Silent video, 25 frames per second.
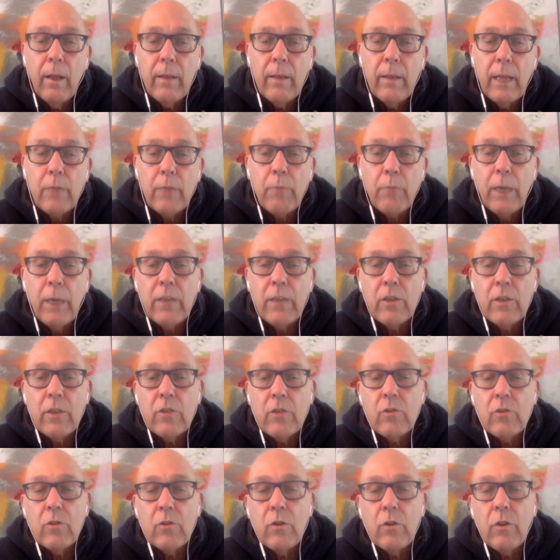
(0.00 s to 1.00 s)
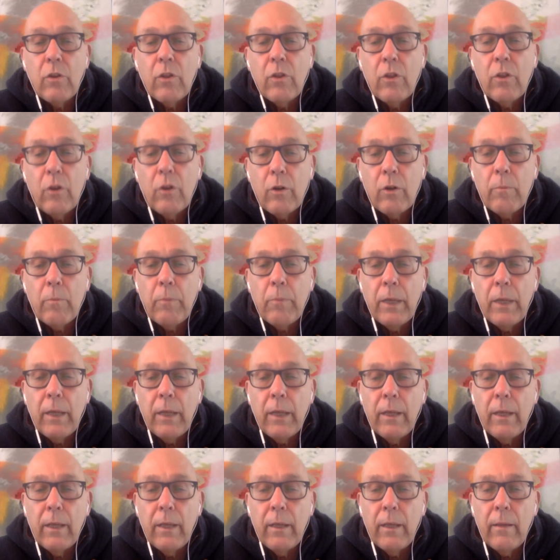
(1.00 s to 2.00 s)
That brings us to the third
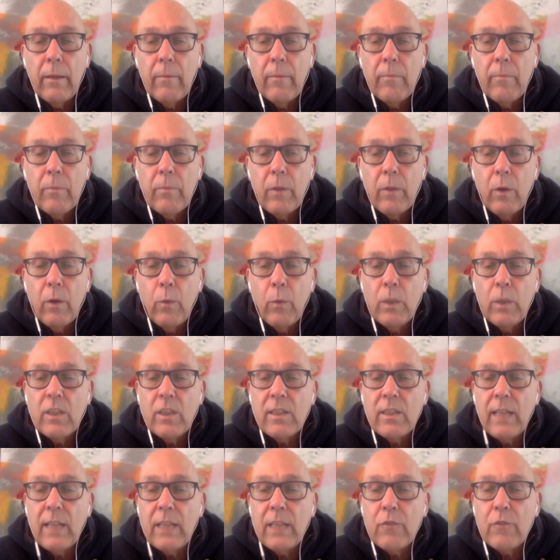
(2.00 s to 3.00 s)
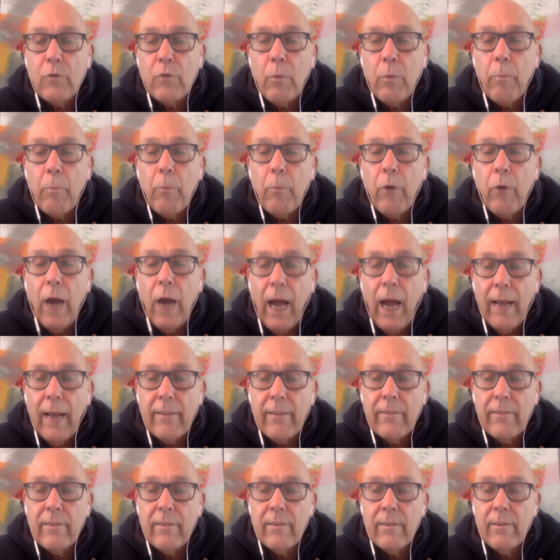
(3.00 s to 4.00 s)
P, which stands for pride.
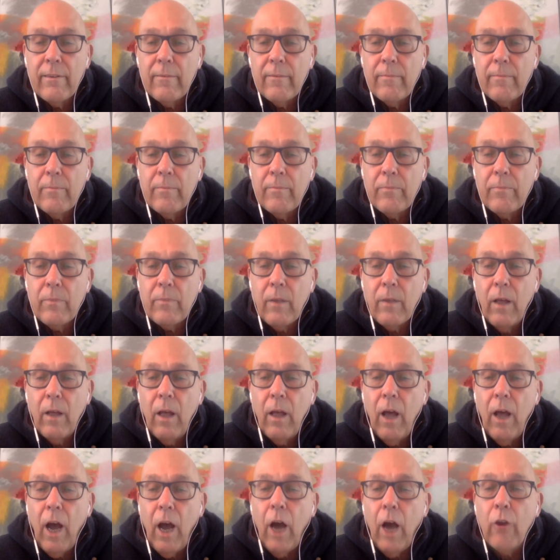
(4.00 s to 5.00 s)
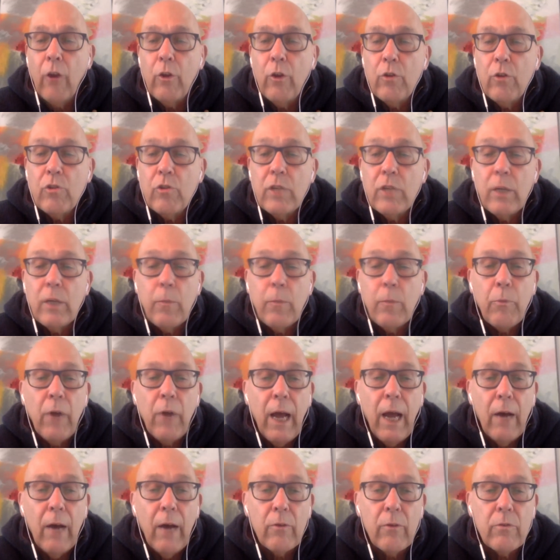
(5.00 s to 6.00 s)
Are you still
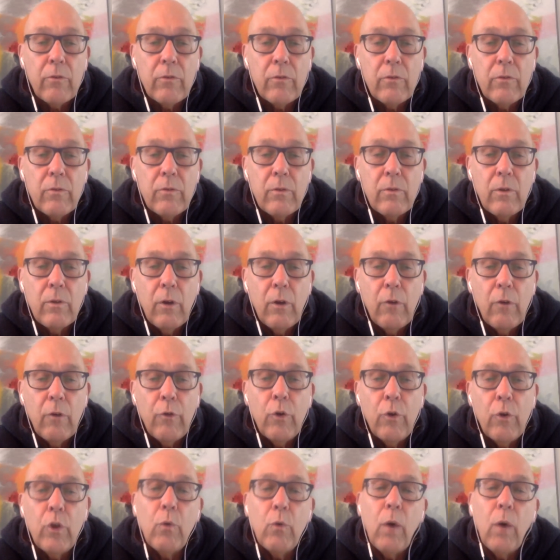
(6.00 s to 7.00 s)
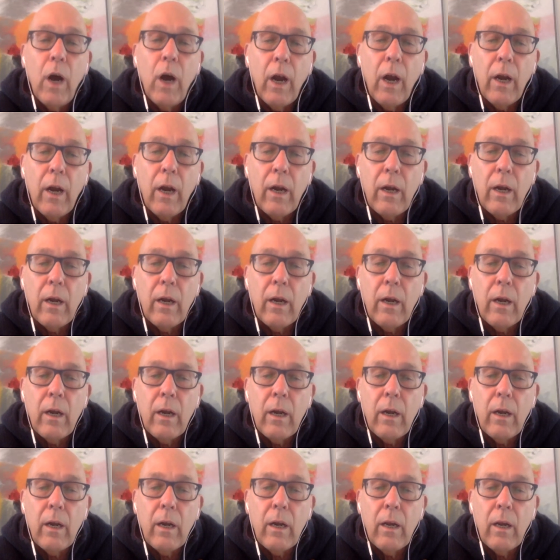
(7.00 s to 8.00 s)
proud of who you are
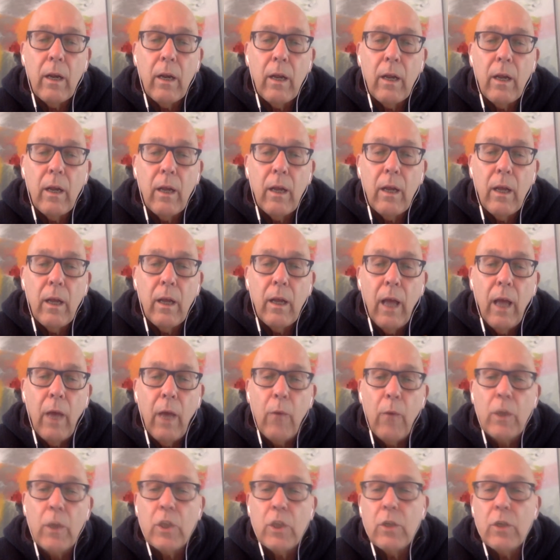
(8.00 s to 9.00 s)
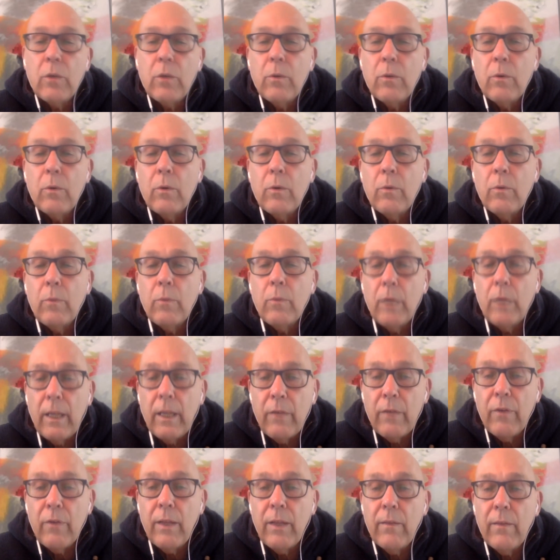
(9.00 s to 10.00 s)
and what you
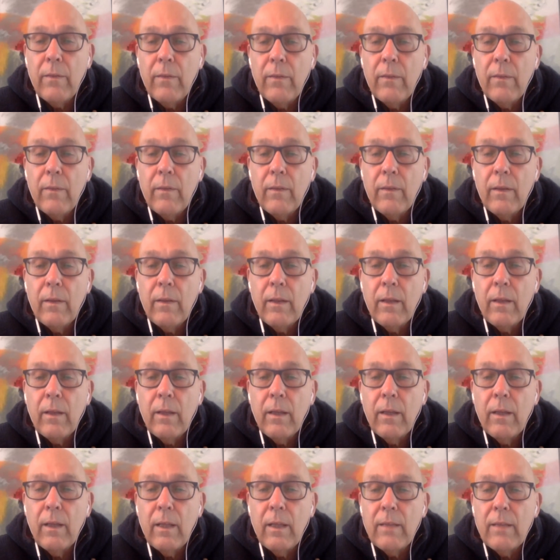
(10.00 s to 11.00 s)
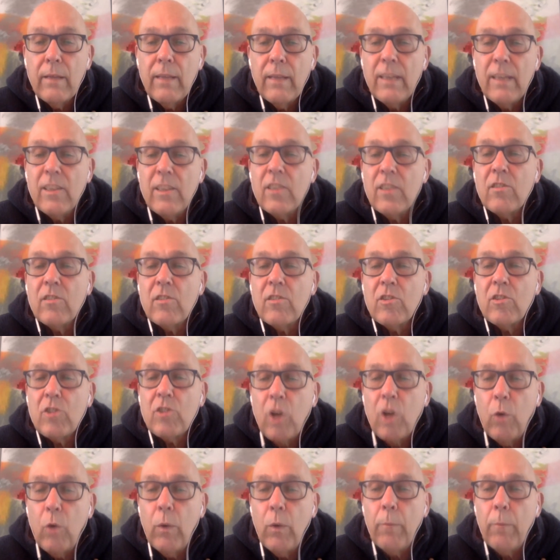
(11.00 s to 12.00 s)
believe in. This is so